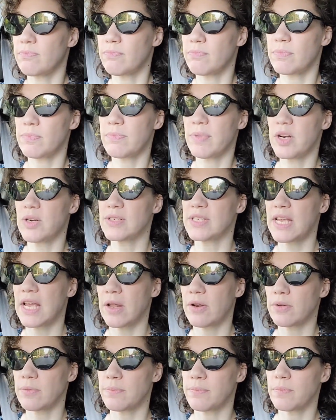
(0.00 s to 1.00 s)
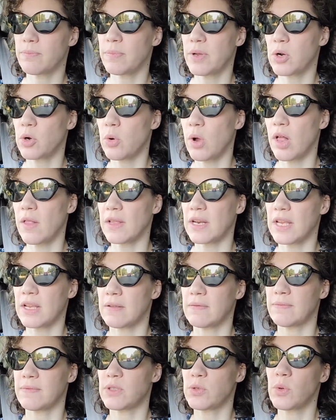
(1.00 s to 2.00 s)
better sound, better quality.
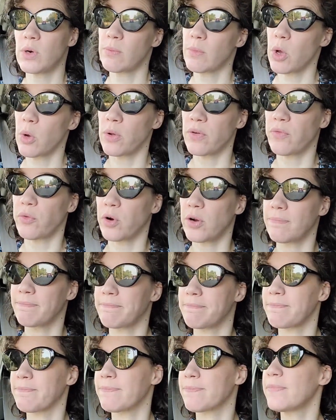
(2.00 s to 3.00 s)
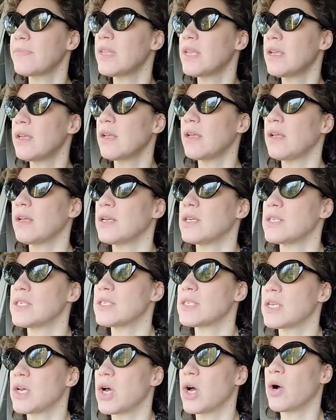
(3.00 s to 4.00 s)
That's what I'm going for.
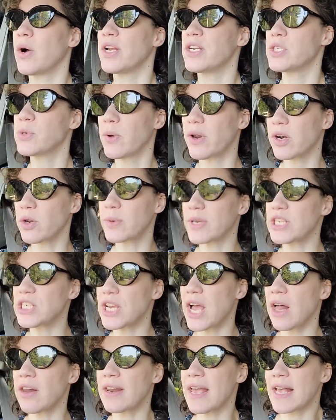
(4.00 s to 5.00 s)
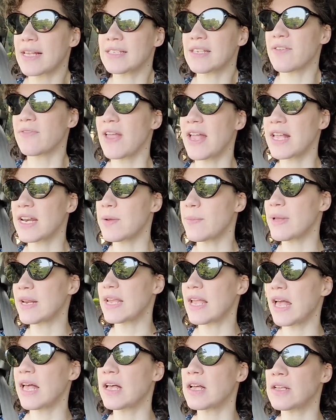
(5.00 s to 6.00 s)
So I just wanted to reach out and ask if
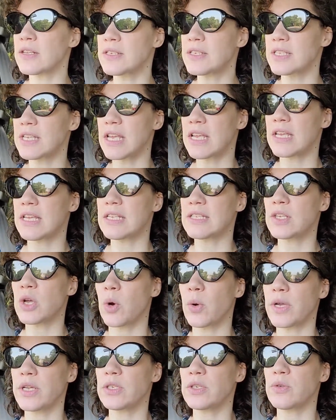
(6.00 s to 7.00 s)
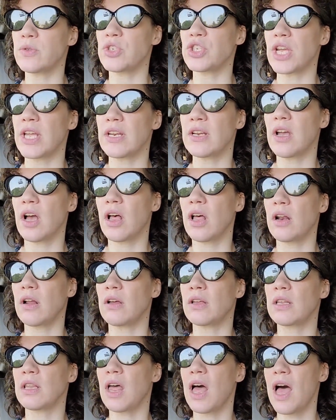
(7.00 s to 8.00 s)
anybody else is going to GenCon
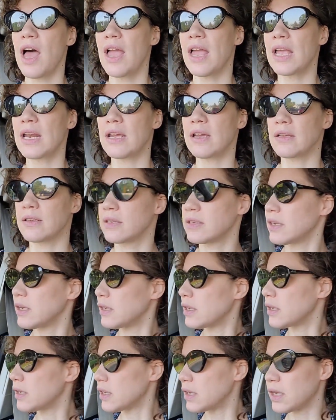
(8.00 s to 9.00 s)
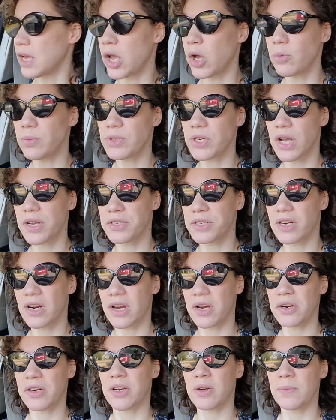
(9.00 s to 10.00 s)
Online. I hope Josh and I aren't going to